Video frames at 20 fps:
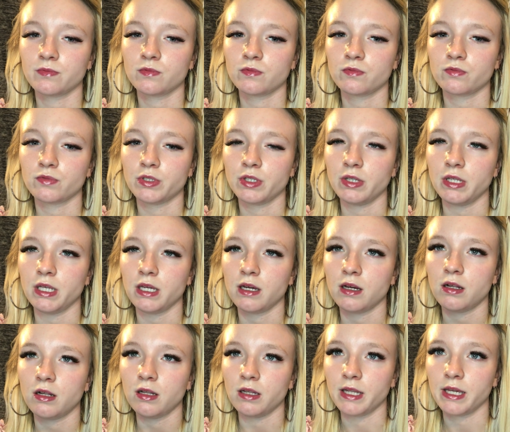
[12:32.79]
really
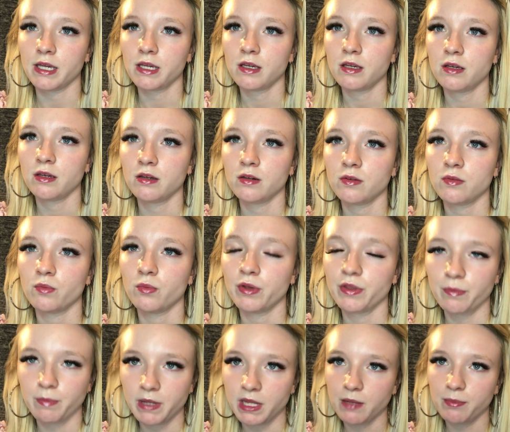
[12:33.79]
click
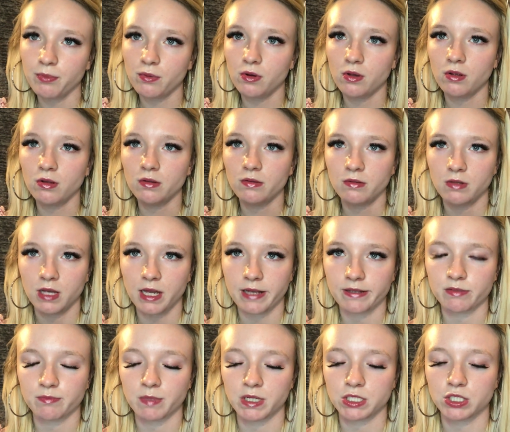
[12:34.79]
with people
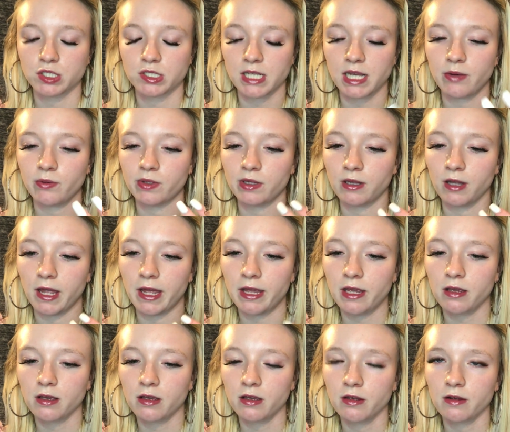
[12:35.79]
as much as I would
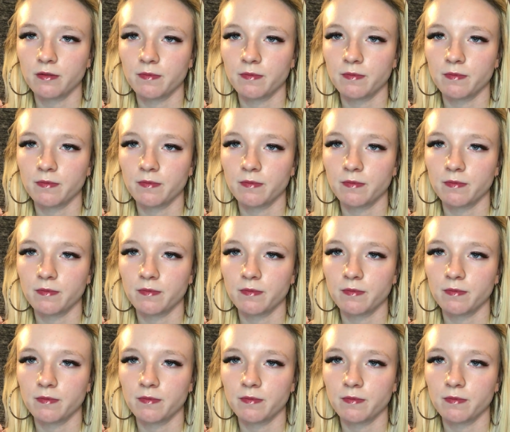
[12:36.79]
like.